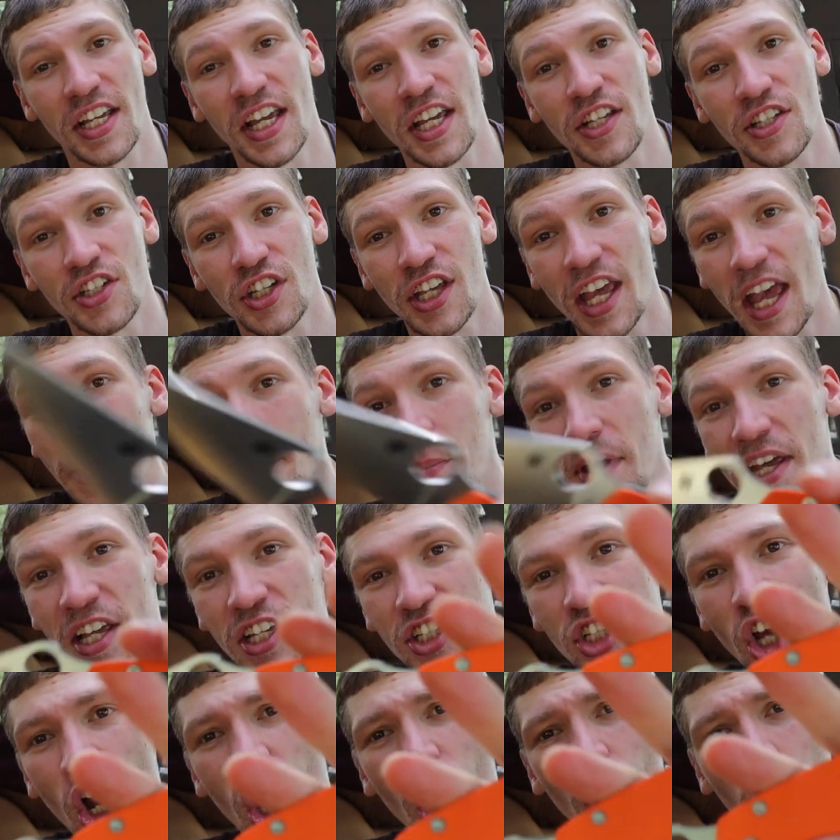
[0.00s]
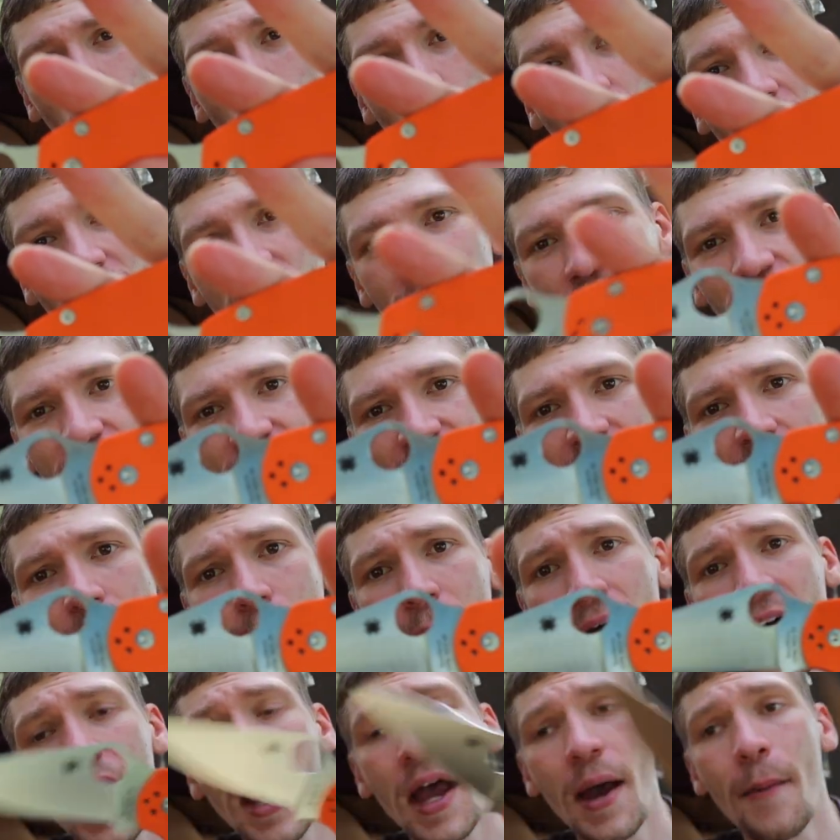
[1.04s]
I guess you can't be as rough on
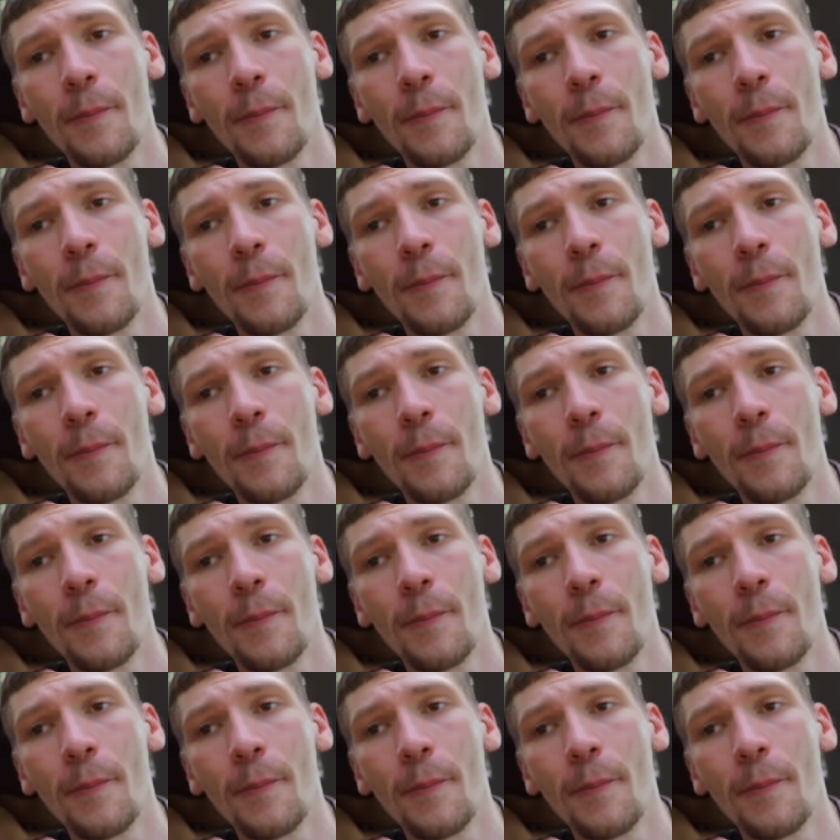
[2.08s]
them,